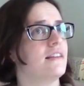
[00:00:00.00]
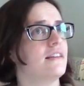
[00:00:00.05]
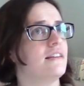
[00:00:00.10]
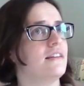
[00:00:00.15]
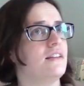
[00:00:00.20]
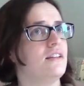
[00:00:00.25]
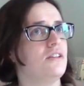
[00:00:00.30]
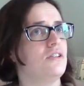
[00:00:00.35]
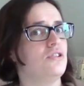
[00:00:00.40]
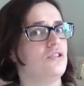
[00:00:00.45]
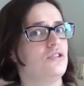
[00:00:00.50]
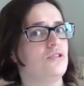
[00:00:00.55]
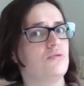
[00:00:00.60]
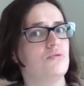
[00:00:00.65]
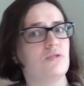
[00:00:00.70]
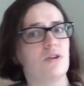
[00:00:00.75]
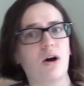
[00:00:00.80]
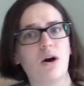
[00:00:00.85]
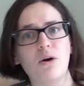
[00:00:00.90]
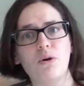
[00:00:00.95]
you
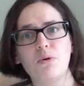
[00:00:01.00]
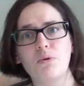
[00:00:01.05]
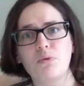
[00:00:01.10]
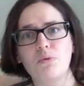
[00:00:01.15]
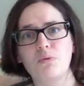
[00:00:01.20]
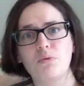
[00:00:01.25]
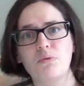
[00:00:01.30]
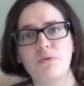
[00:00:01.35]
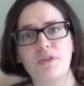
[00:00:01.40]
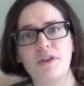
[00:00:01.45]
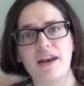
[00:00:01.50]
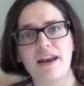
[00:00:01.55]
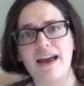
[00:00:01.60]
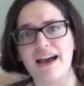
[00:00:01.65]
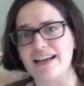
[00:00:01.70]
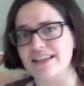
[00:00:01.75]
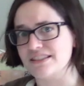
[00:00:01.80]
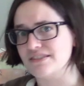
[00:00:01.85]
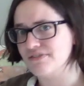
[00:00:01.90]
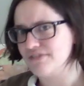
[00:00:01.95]
know that it
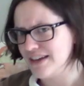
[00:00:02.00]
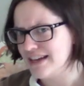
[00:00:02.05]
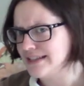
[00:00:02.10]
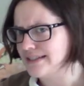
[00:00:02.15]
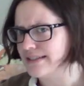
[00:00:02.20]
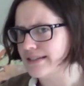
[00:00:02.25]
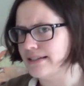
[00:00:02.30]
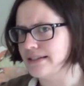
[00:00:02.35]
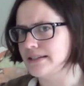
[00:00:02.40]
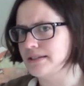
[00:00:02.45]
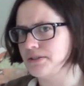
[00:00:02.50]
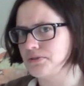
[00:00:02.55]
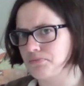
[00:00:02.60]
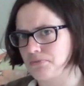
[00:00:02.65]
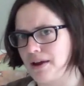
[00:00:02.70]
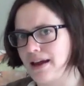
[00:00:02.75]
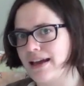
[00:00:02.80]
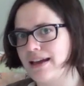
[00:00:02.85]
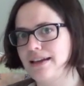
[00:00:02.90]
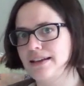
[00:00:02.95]
has phases,
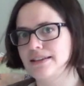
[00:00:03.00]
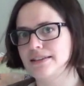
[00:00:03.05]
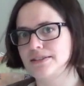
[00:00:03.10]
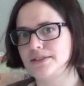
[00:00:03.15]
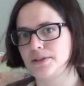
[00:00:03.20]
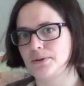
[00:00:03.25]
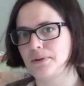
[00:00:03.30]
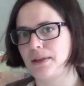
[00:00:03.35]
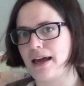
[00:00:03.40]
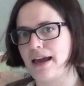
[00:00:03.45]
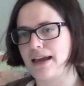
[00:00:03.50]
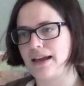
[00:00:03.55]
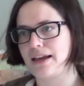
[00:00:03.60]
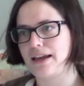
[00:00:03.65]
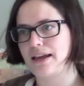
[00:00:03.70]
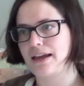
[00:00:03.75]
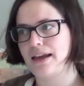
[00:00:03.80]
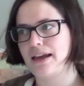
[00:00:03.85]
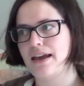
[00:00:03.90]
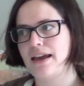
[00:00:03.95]
right? So,
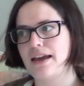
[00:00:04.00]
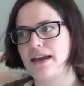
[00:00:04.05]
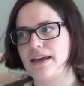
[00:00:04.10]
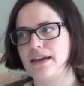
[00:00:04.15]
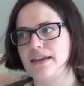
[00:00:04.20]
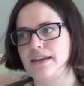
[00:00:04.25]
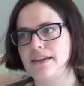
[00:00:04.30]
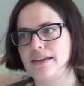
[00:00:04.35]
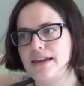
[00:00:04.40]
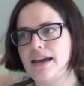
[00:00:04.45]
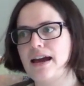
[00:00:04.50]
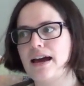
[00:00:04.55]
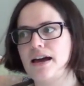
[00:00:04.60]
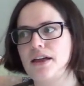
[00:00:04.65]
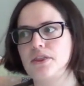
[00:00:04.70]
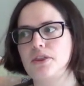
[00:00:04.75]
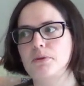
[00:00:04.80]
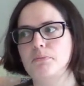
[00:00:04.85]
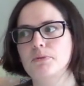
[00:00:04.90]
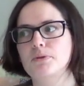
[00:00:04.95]
like, yeah,
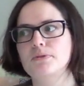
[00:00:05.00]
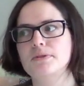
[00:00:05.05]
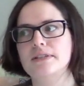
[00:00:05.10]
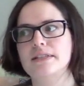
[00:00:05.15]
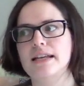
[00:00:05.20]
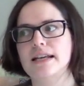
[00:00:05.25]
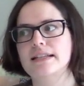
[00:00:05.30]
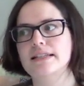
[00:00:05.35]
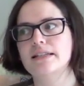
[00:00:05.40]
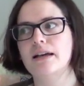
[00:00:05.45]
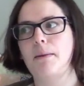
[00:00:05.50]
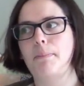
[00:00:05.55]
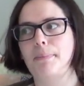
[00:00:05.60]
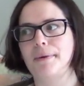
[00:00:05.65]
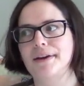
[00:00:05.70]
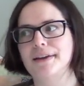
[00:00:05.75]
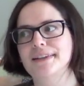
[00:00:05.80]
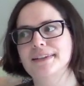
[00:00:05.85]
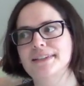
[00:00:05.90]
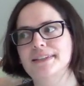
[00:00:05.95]
the moon stays up
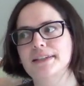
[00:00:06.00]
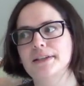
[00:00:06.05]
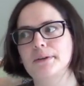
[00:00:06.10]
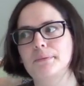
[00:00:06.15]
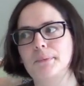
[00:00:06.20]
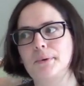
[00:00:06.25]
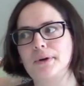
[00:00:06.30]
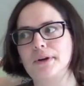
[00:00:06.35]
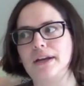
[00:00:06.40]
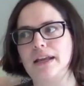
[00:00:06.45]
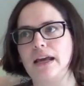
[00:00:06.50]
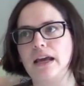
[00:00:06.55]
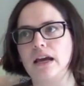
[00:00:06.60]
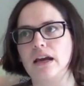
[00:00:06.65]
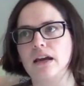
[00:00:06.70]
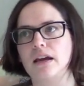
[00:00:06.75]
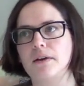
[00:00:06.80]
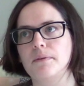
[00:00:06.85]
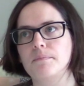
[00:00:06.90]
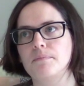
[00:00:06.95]
until
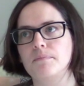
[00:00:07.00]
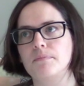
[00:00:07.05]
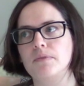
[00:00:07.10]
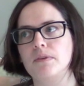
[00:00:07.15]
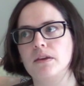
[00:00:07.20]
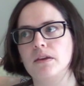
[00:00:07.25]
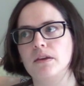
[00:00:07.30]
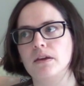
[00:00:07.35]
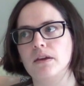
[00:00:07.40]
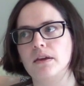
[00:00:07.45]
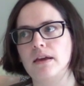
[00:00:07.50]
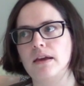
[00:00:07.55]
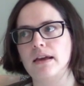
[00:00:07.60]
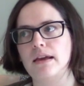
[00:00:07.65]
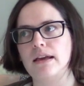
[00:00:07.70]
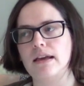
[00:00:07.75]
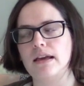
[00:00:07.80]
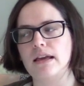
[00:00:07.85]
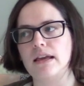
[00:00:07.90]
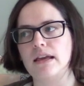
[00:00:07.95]
morning
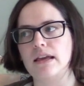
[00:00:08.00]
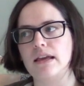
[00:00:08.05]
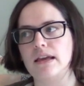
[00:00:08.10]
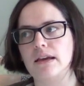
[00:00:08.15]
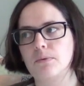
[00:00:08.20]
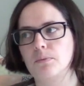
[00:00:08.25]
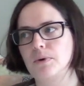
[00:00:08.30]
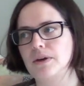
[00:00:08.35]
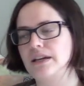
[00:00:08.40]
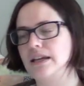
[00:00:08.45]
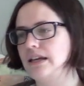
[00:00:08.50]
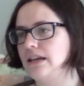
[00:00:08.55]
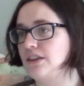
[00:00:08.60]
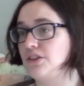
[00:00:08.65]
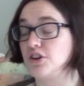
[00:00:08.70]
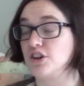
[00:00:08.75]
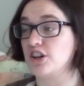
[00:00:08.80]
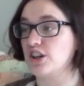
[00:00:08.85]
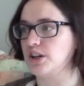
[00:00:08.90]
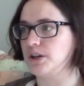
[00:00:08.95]
when
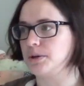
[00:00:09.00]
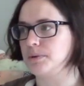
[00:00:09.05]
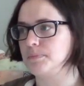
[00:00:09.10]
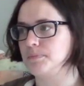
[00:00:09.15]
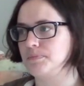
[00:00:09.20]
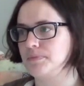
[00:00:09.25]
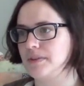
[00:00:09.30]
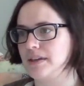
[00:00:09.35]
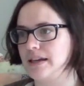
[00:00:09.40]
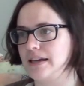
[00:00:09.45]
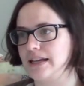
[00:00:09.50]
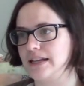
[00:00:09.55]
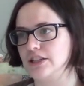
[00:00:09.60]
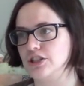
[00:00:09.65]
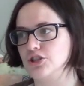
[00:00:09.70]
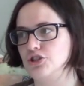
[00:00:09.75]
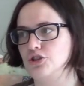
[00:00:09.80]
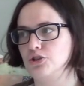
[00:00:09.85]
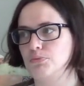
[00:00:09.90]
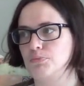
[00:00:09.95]
either it gets
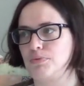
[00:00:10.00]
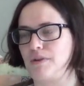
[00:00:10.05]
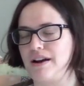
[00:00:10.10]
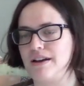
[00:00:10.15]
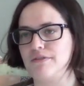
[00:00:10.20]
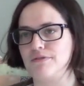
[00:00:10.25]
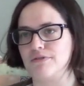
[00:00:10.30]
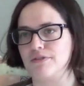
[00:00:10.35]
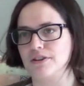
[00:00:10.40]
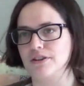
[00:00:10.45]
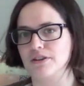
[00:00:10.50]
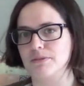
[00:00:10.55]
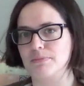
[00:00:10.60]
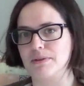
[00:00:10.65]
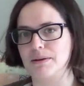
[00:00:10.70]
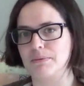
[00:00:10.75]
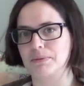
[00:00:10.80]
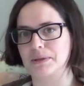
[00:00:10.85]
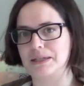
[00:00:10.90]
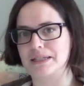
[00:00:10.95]
too bright for you to be
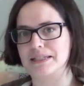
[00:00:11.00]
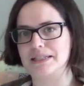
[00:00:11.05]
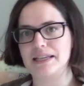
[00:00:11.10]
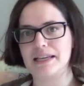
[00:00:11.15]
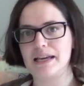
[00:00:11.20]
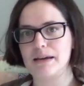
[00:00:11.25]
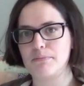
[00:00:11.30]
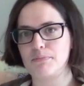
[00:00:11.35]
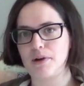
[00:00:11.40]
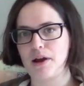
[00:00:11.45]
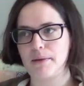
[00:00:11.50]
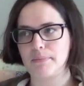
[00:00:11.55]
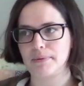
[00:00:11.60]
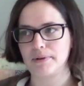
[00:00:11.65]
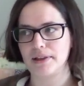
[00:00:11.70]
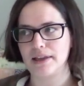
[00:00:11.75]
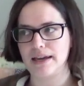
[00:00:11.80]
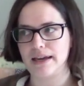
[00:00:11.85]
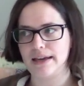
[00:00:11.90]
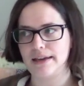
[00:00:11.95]
able to see it
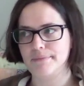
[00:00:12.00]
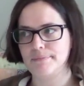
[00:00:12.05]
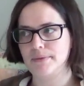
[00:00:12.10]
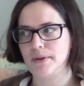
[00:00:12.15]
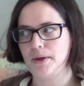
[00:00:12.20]
properly,